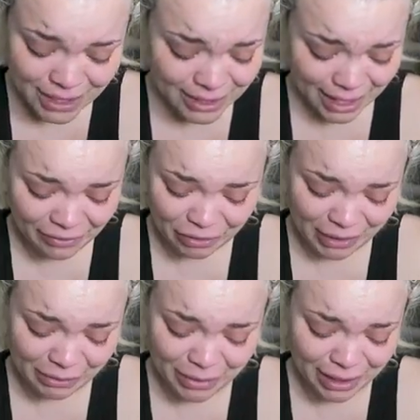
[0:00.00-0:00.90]
saved
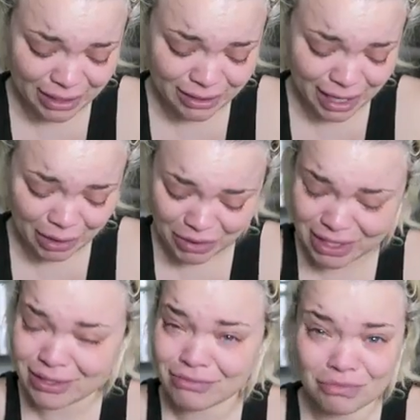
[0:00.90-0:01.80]
me because I
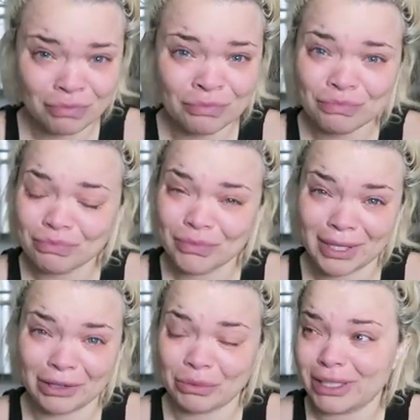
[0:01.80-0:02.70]
was
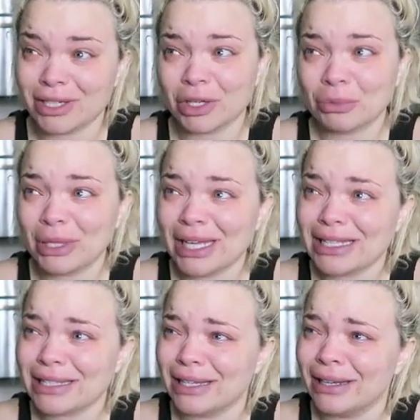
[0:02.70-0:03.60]
in a really dark
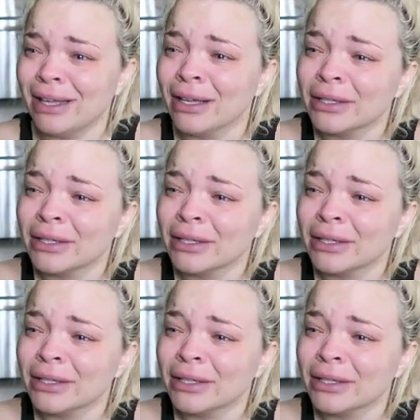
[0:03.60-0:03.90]
place, and